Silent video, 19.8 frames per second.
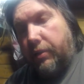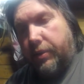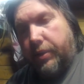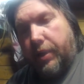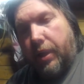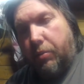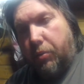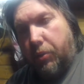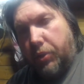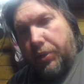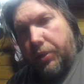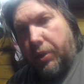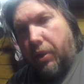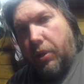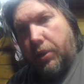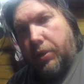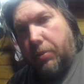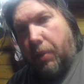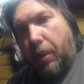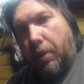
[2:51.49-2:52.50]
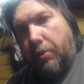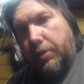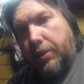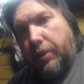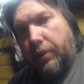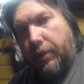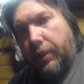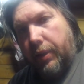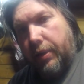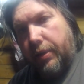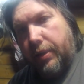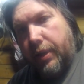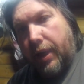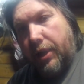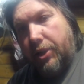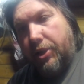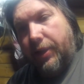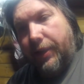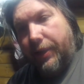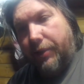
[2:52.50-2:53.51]
Same with the starter motor, it
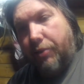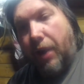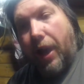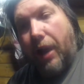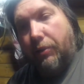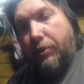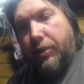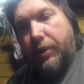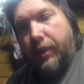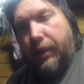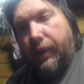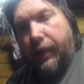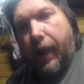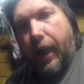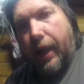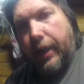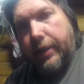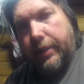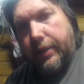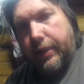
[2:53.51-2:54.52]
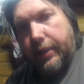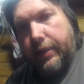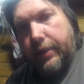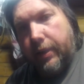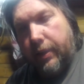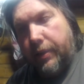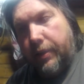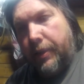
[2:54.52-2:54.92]
actually grounds to the cases,